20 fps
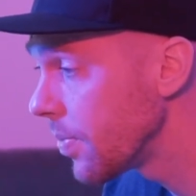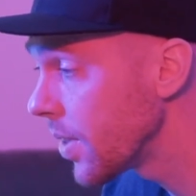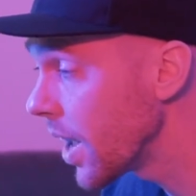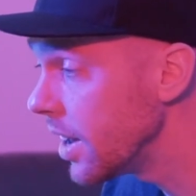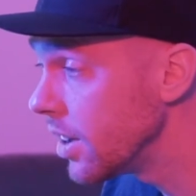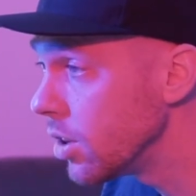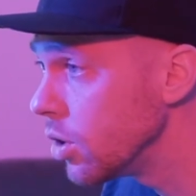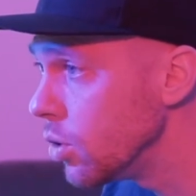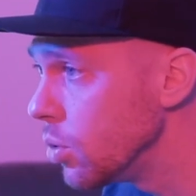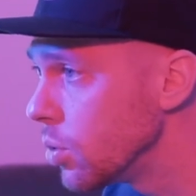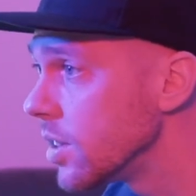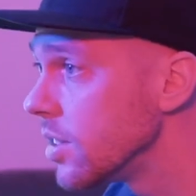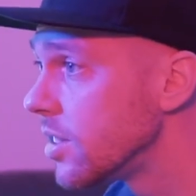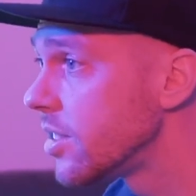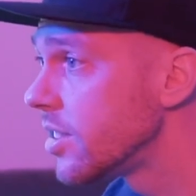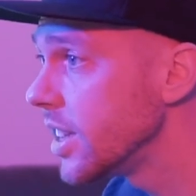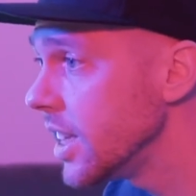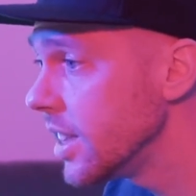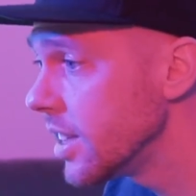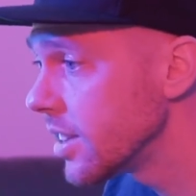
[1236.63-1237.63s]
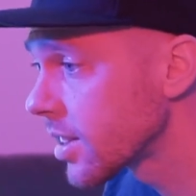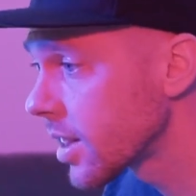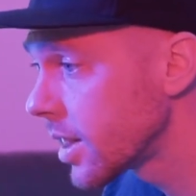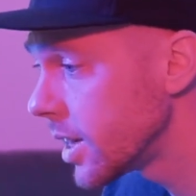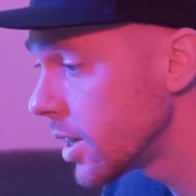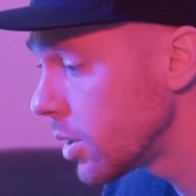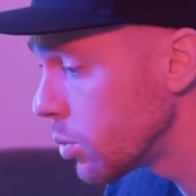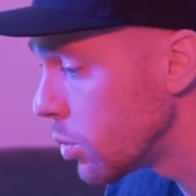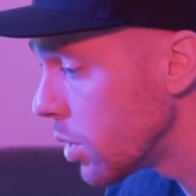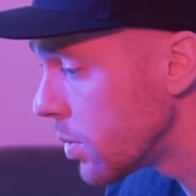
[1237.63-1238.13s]
And you can see this
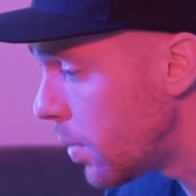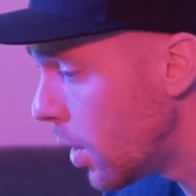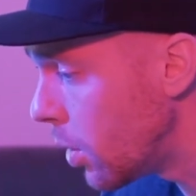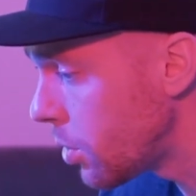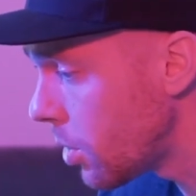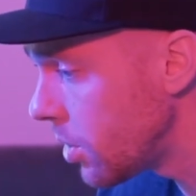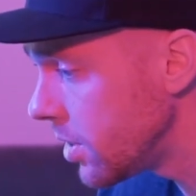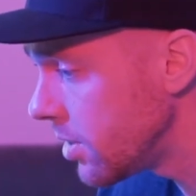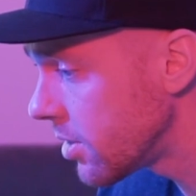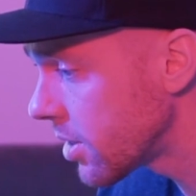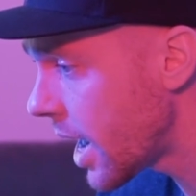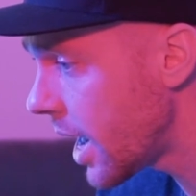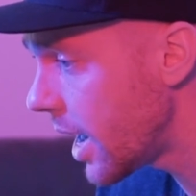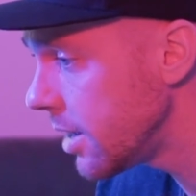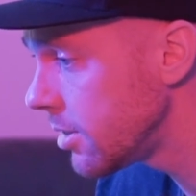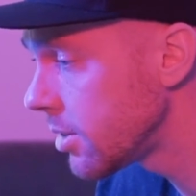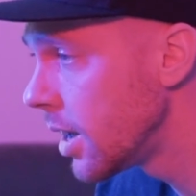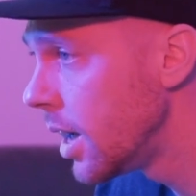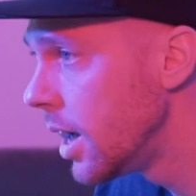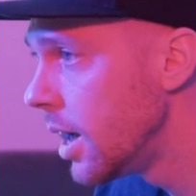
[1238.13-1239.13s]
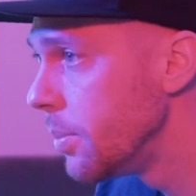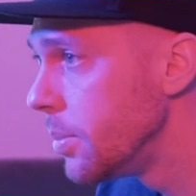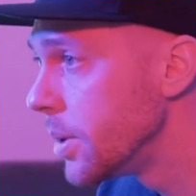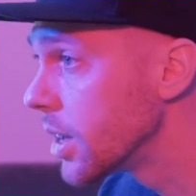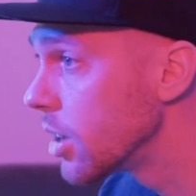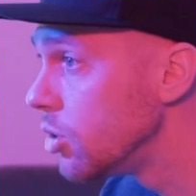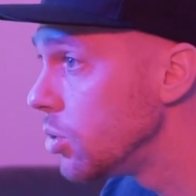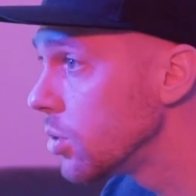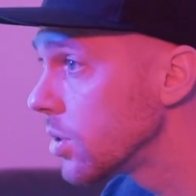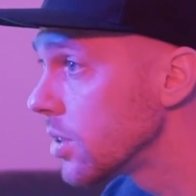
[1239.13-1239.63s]
clearly with both of these guys
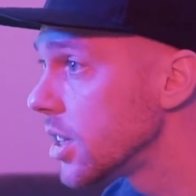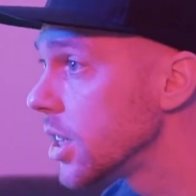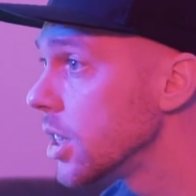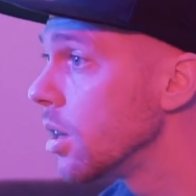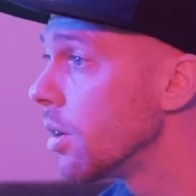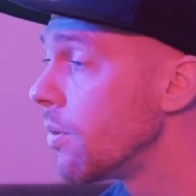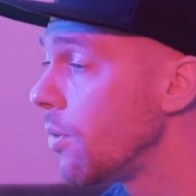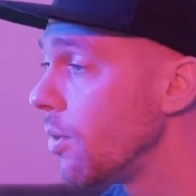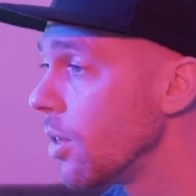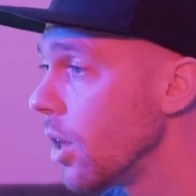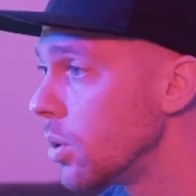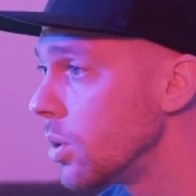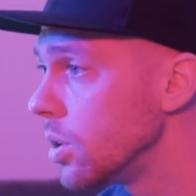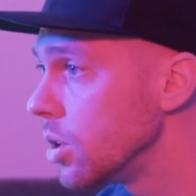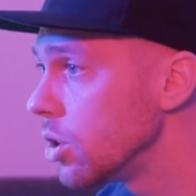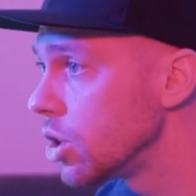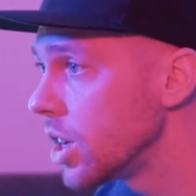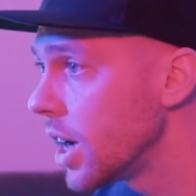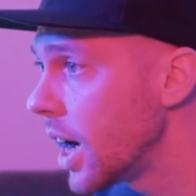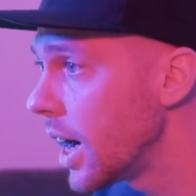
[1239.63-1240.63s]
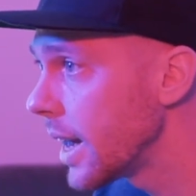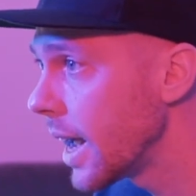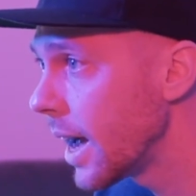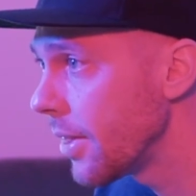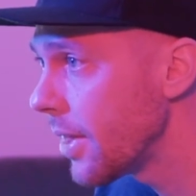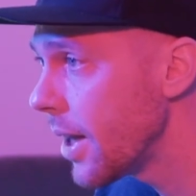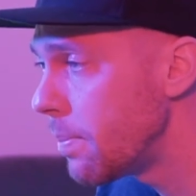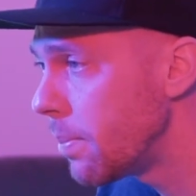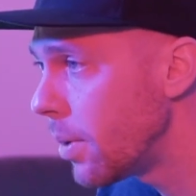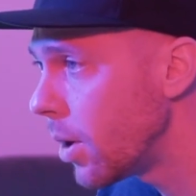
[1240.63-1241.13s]
because you can see the flow in their shot and how
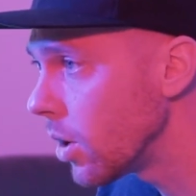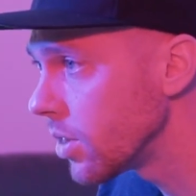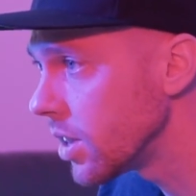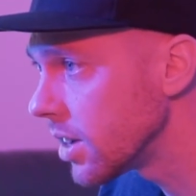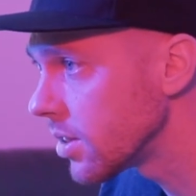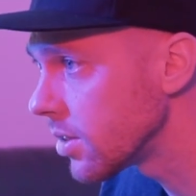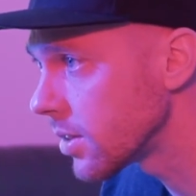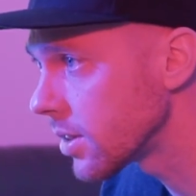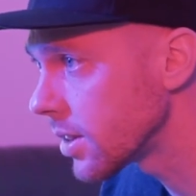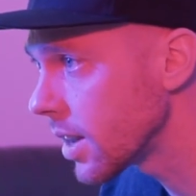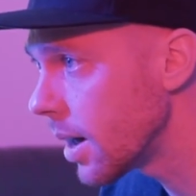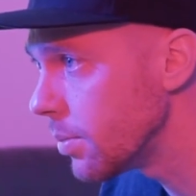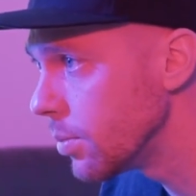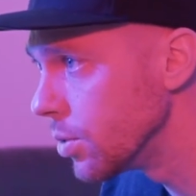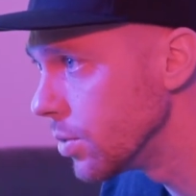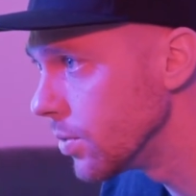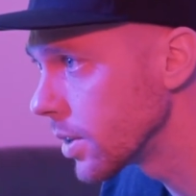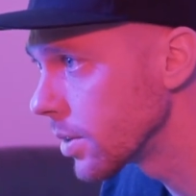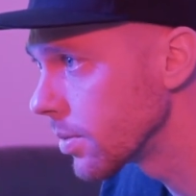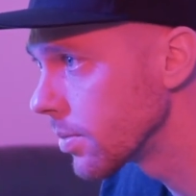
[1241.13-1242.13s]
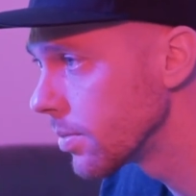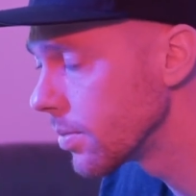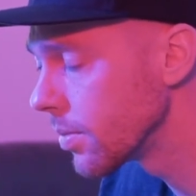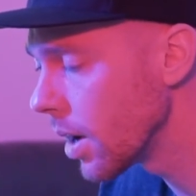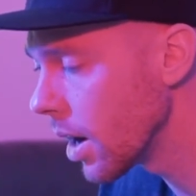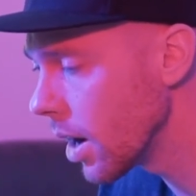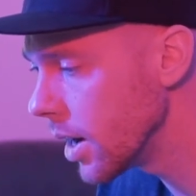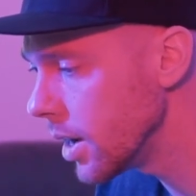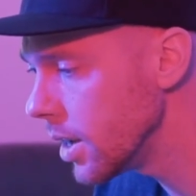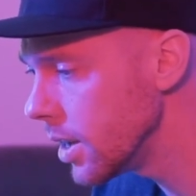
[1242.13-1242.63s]
that ball doesn't stop moving,
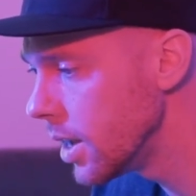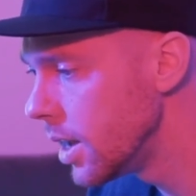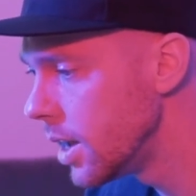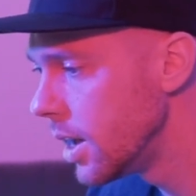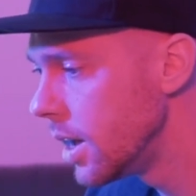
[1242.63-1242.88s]
all right?